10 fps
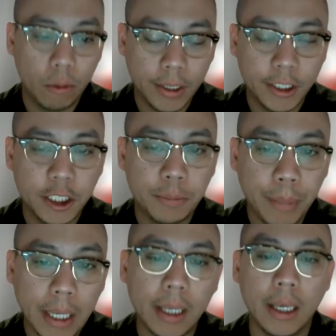when
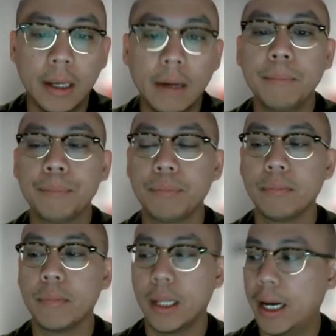speaking,
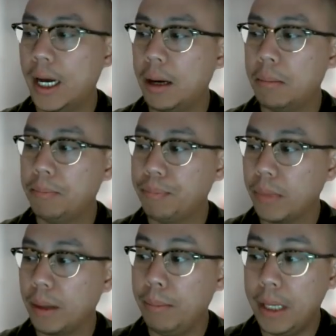
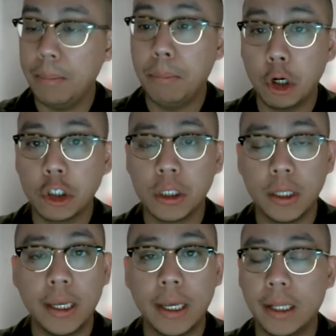me
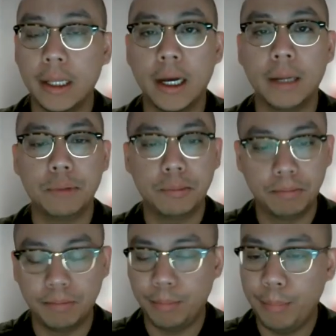personally, and
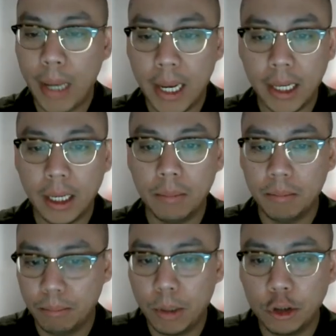
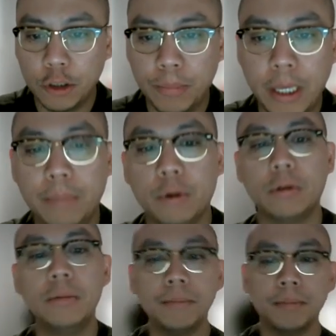most
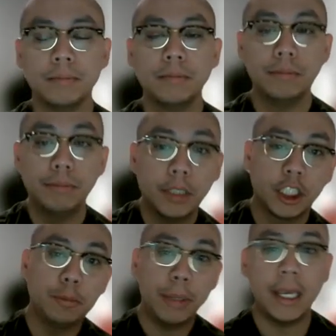people
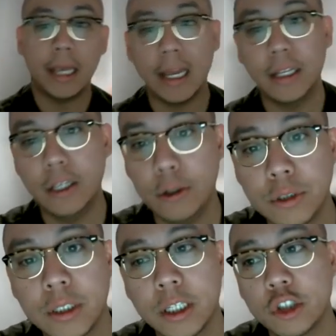speak and
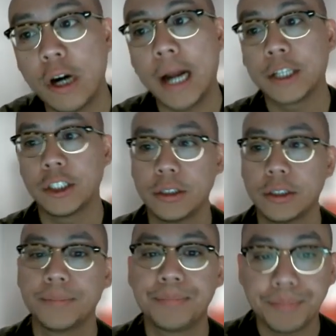use contractions.